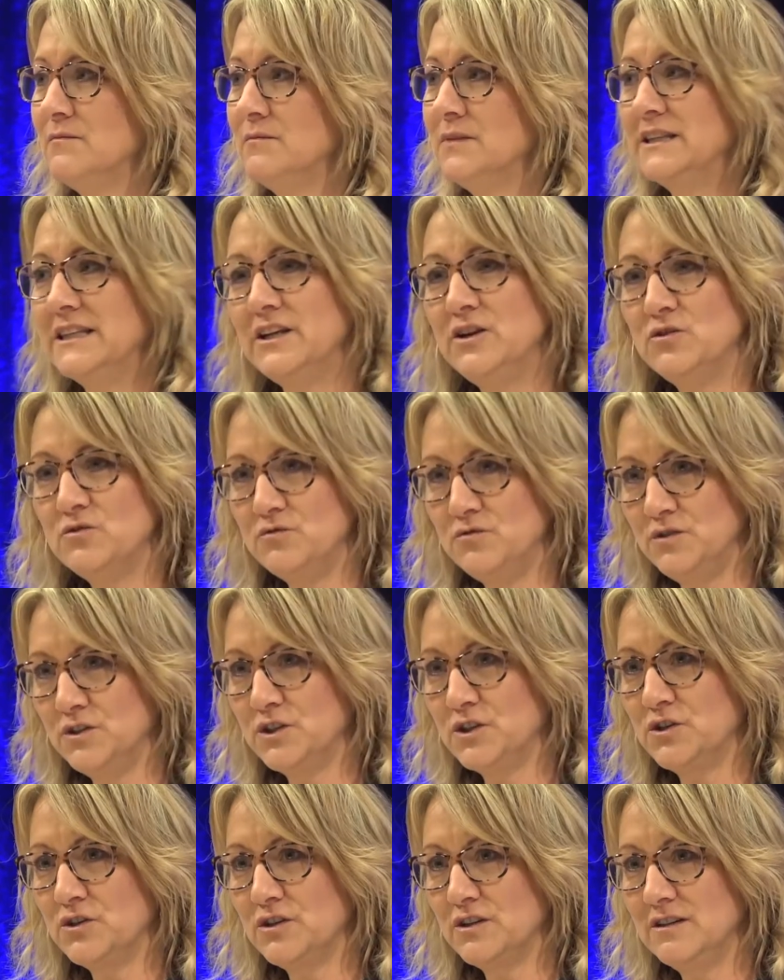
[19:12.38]
But they don't
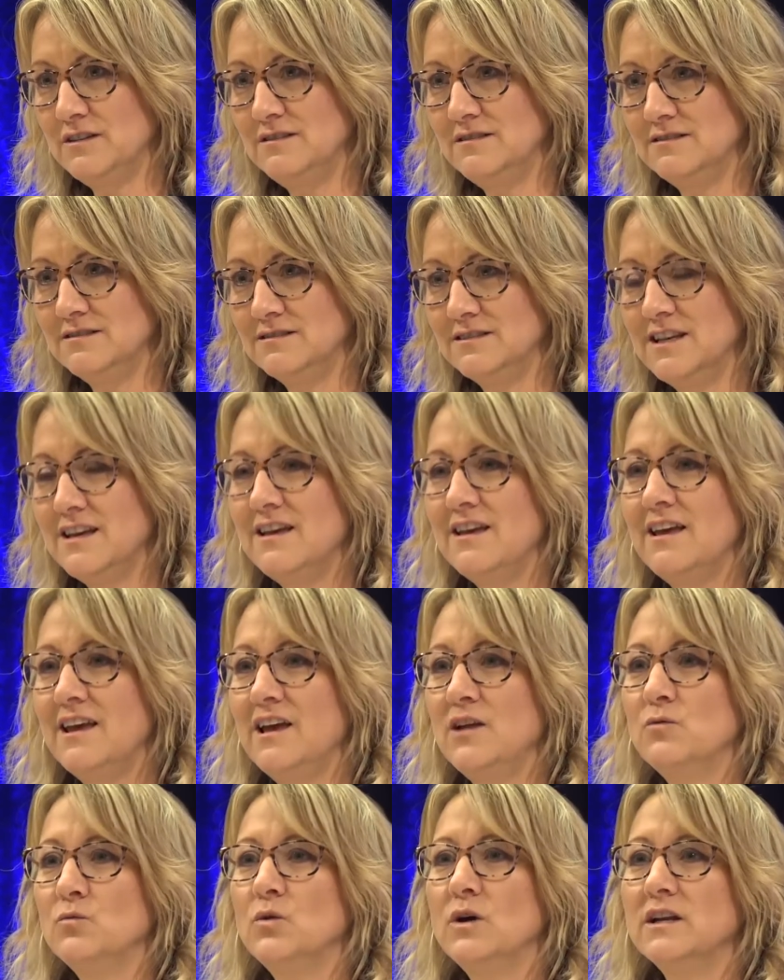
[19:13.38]
feel good.
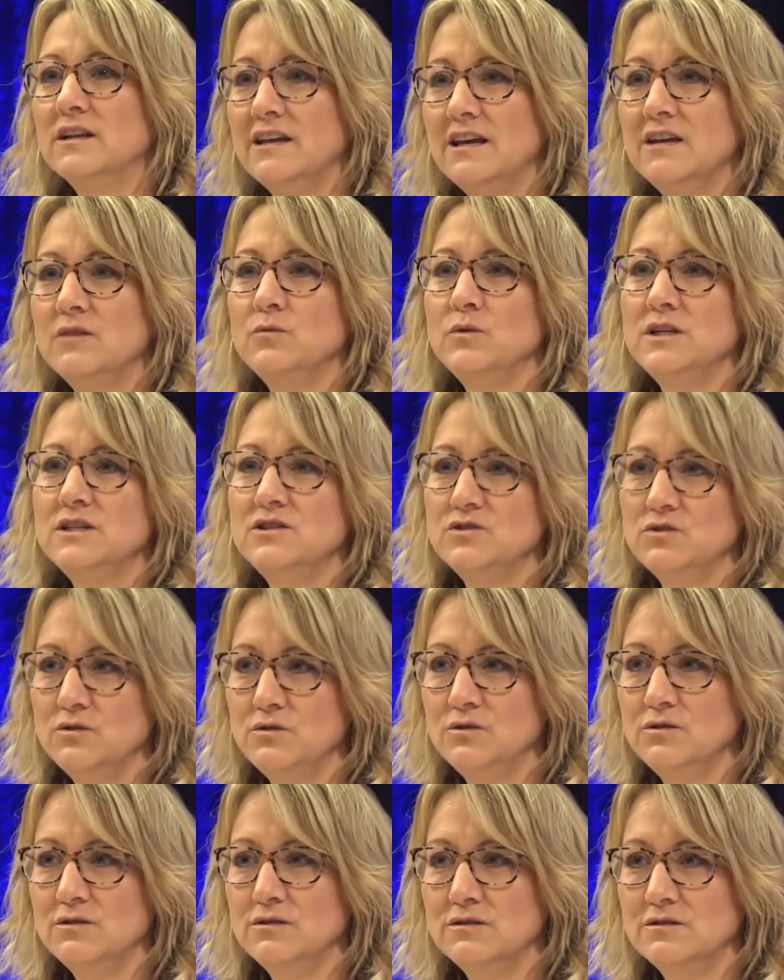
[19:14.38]
And what can we
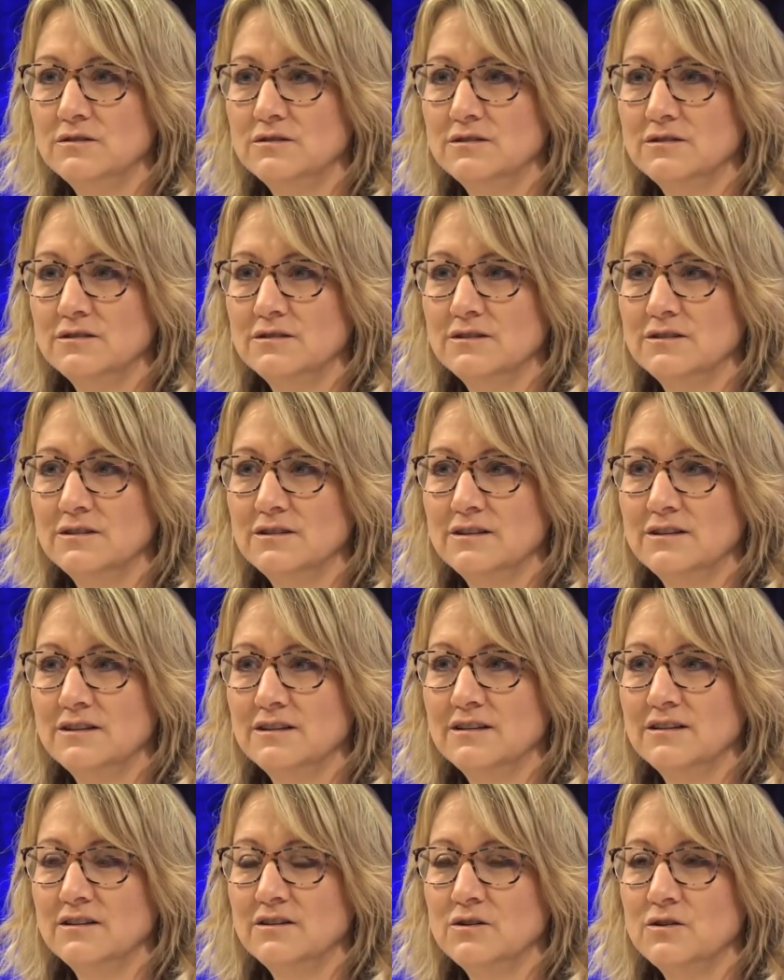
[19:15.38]
do
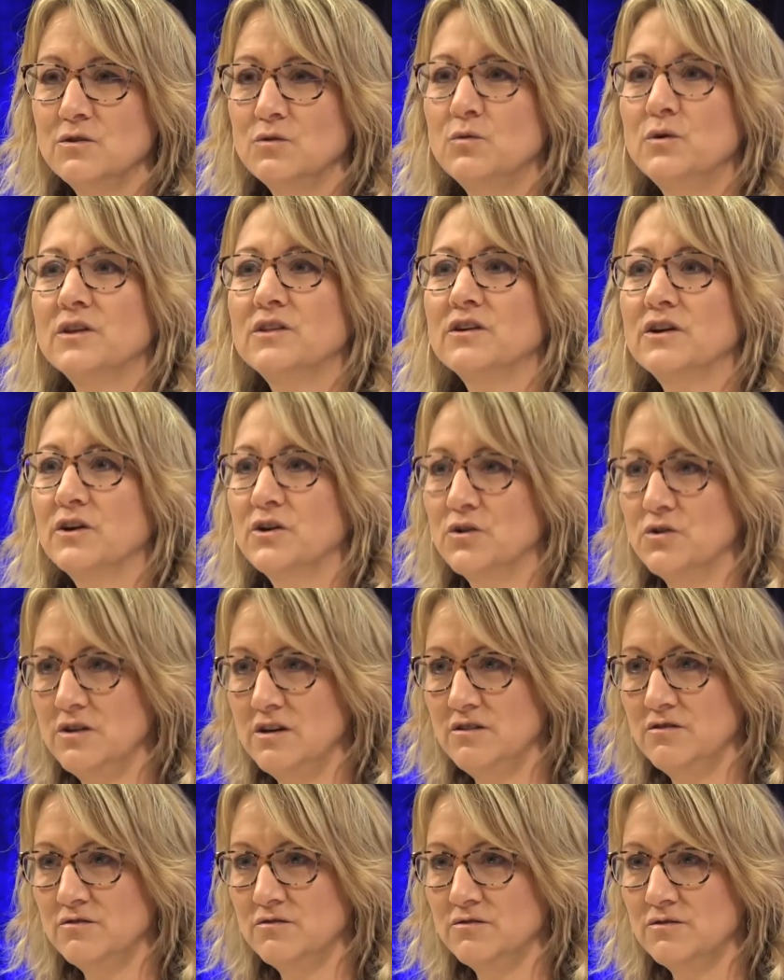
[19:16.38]
with our
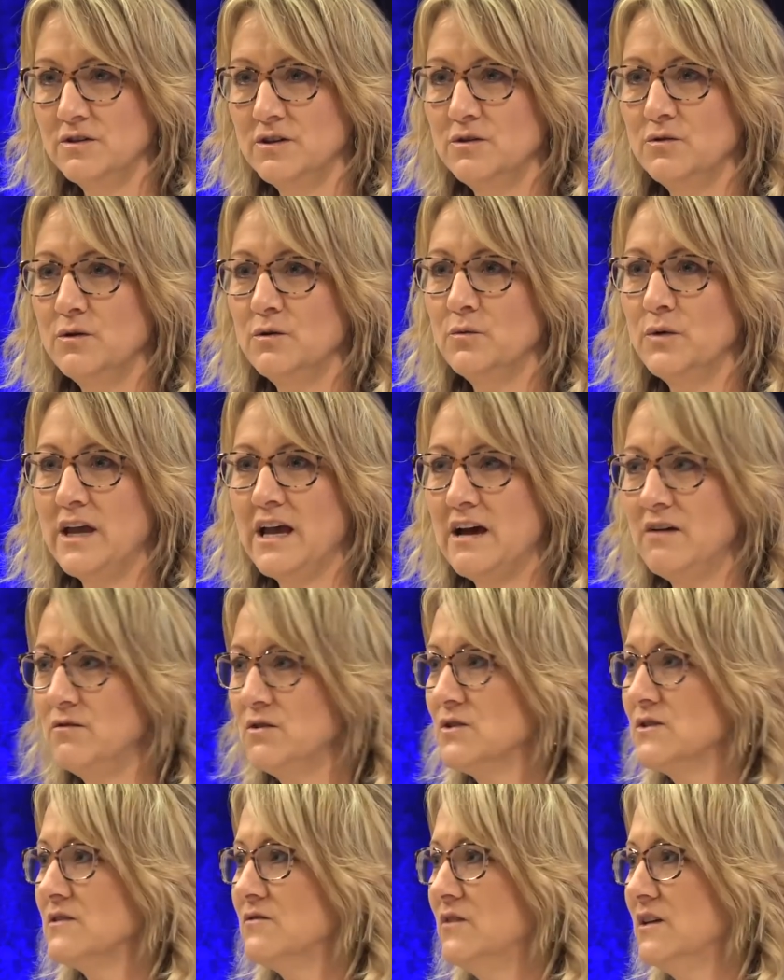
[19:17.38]
grief when we have
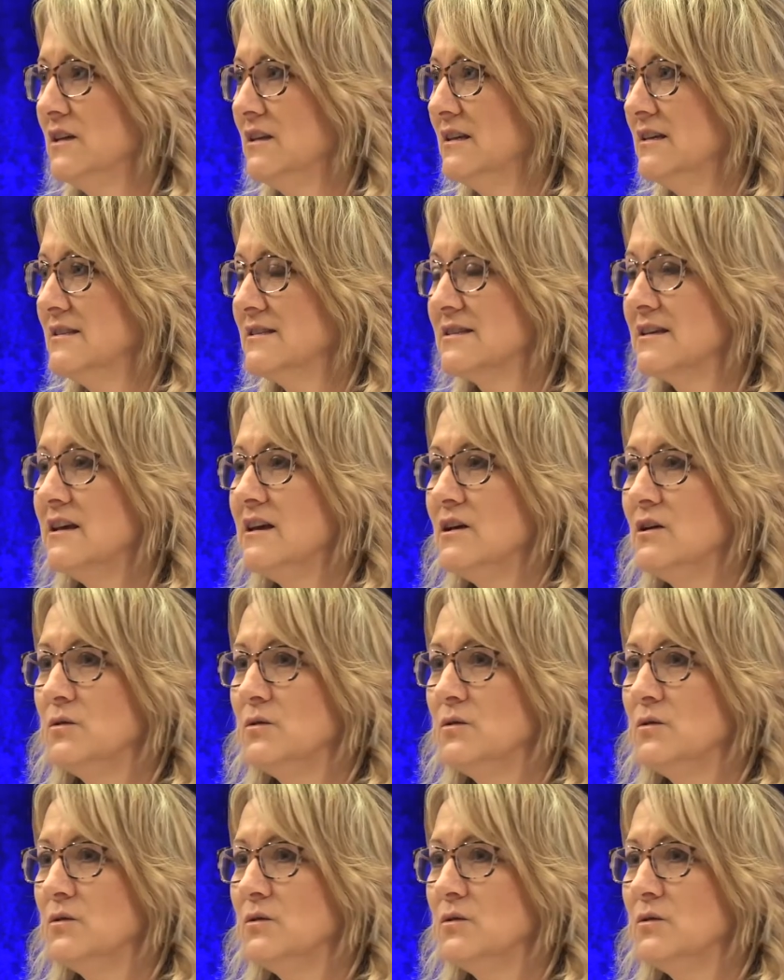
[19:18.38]
those feelings?